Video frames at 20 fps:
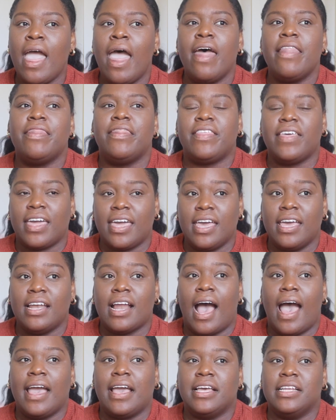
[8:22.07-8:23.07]
And then
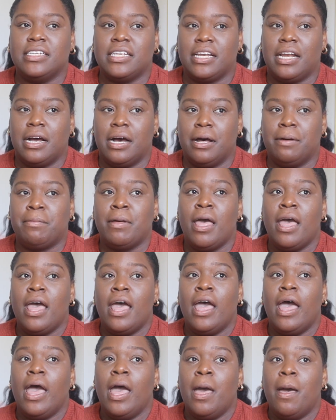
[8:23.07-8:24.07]
I ended up
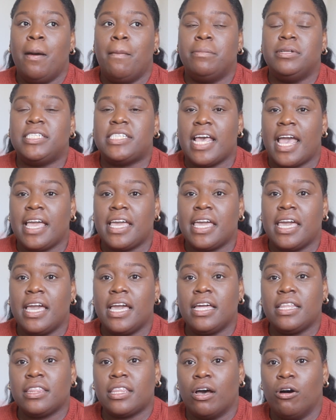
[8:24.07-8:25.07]

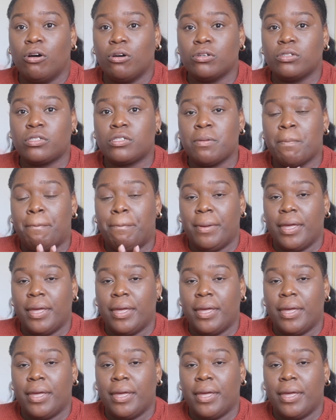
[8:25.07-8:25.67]
taking those